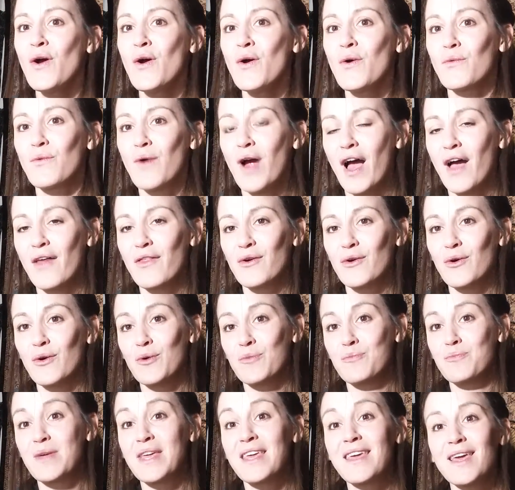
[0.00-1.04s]
rather, or
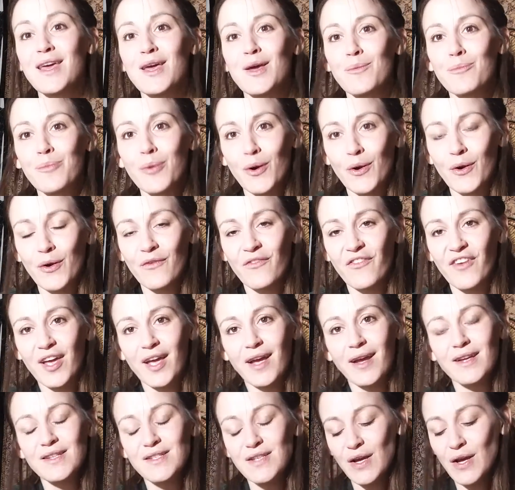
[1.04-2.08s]
being
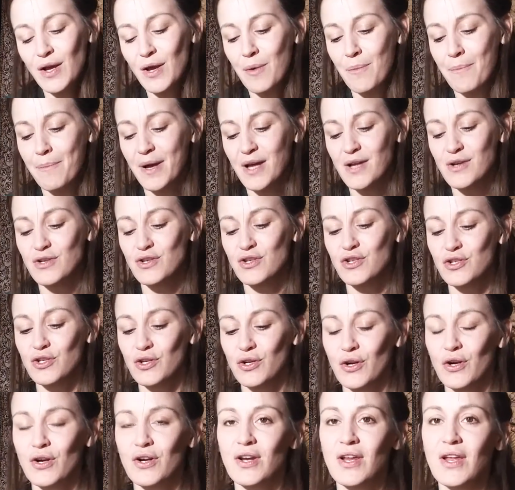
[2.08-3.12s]
perfect, but
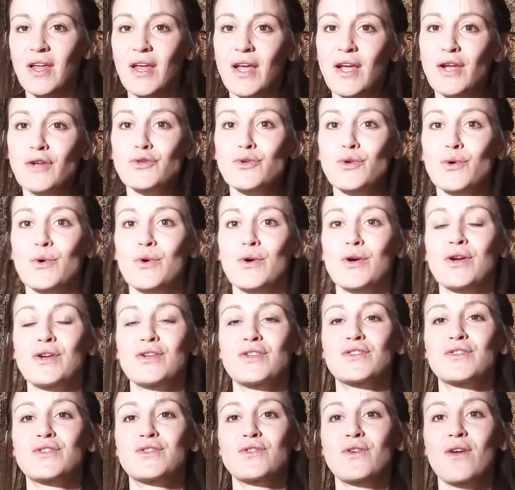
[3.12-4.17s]
journeying
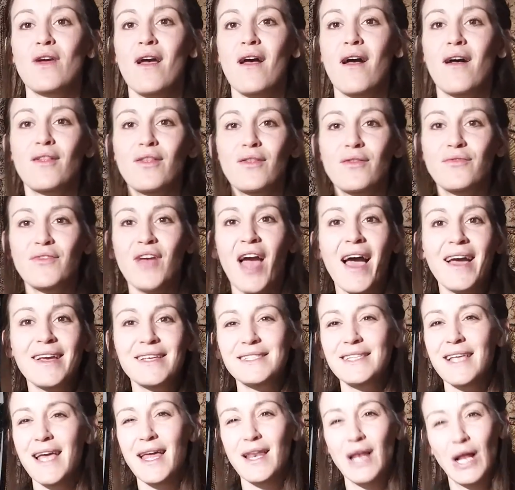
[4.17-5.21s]
towards a
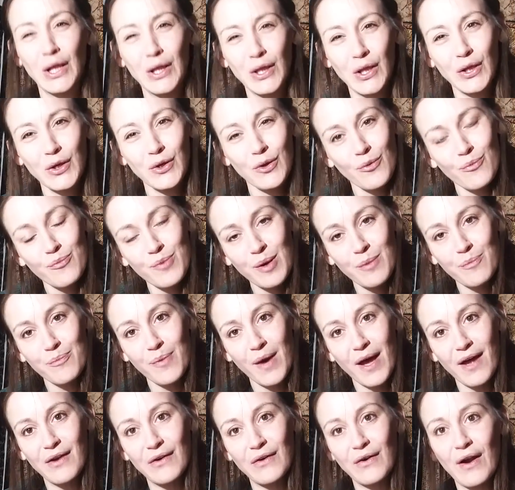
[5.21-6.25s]
kaizen, a little bit
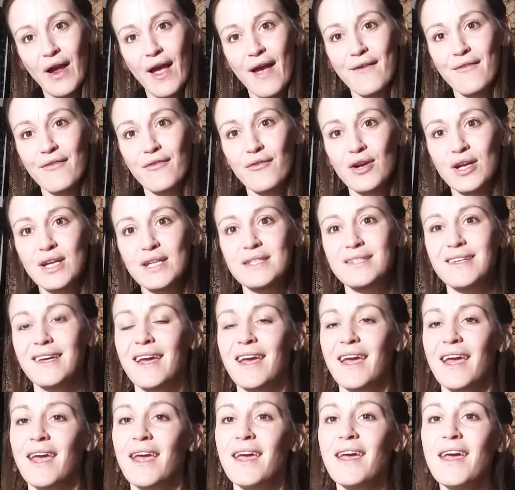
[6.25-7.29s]
better every
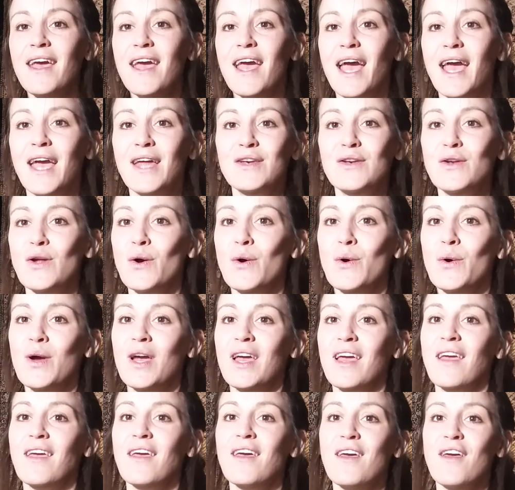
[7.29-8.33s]
day, and
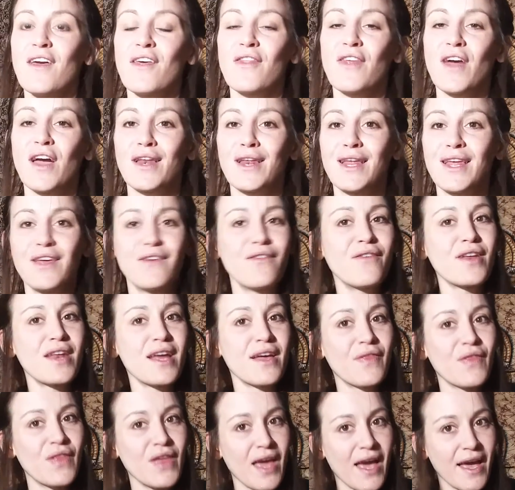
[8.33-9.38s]
knowing that even
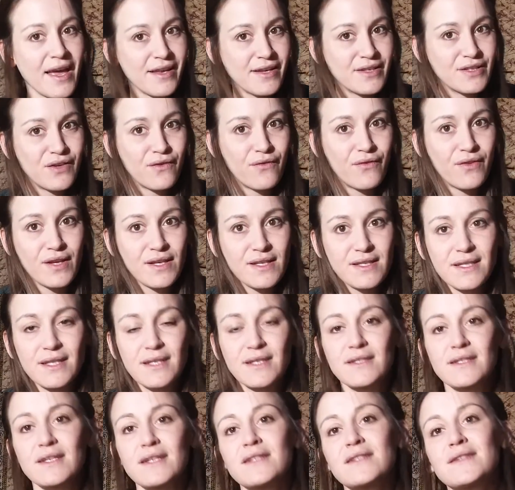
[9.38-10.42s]
at the end of this
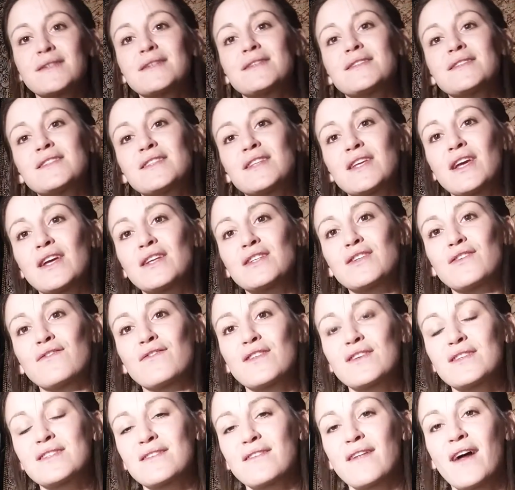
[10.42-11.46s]
existence, the end of
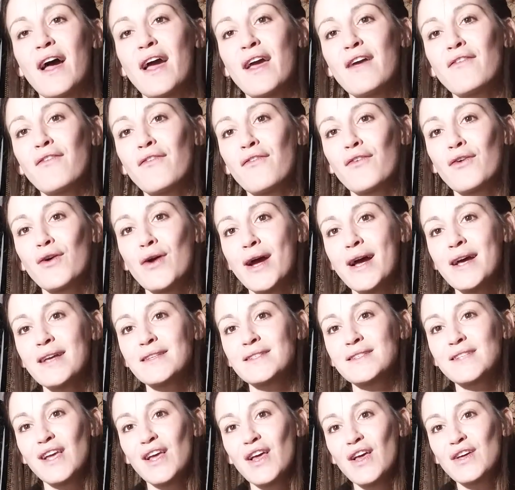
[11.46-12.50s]
this life for
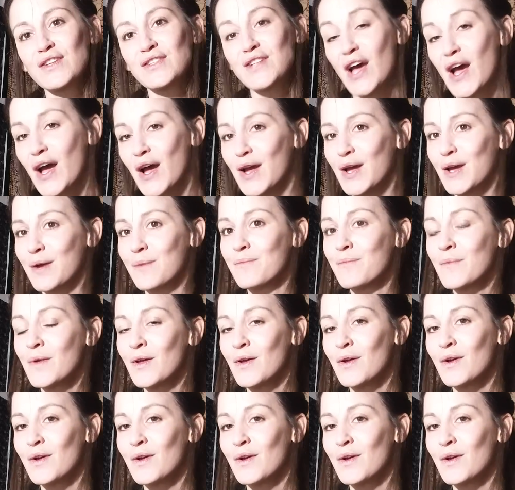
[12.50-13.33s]
us, time